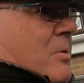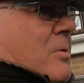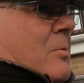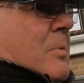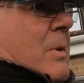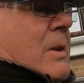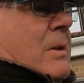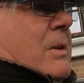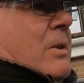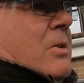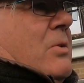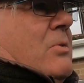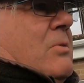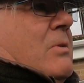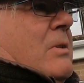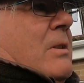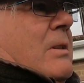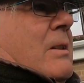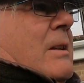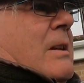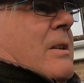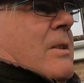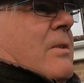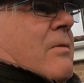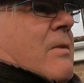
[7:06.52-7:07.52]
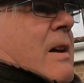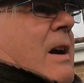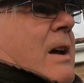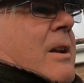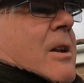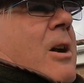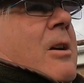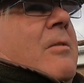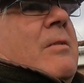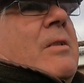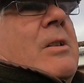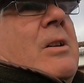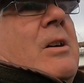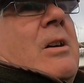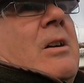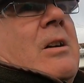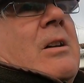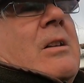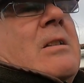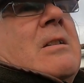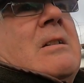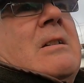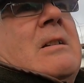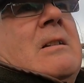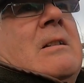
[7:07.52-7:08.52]
up somewhere discreetly in the van
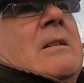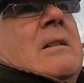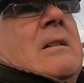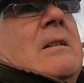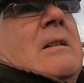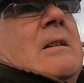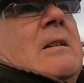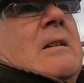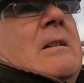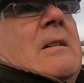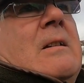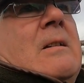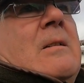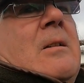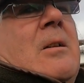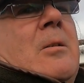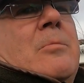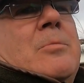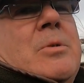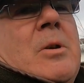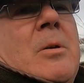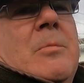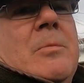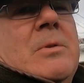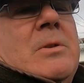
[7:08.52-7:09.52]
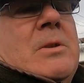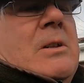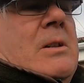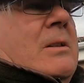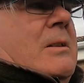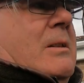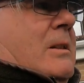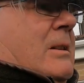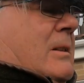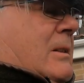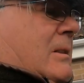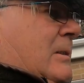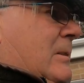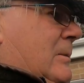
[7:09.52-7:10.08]
overnight, Brompton,